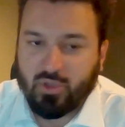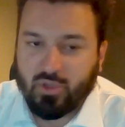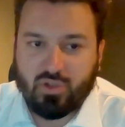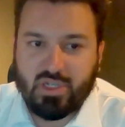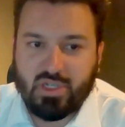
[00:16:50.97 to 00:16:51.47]

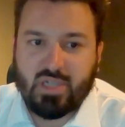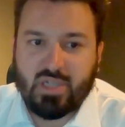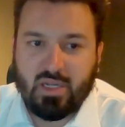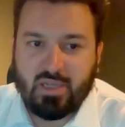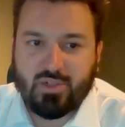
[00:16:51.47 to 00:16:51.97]
But Jersey
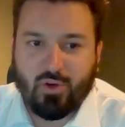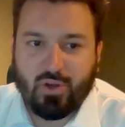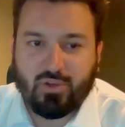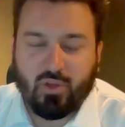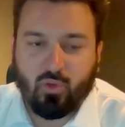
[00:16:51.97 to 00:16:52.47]
City
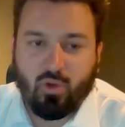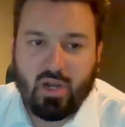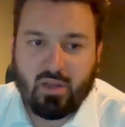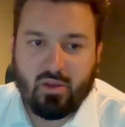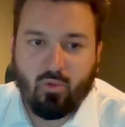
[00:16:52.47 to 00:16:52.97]
started
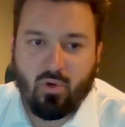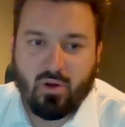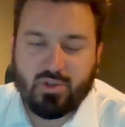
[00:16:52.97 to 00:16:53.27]
chlorinating their water.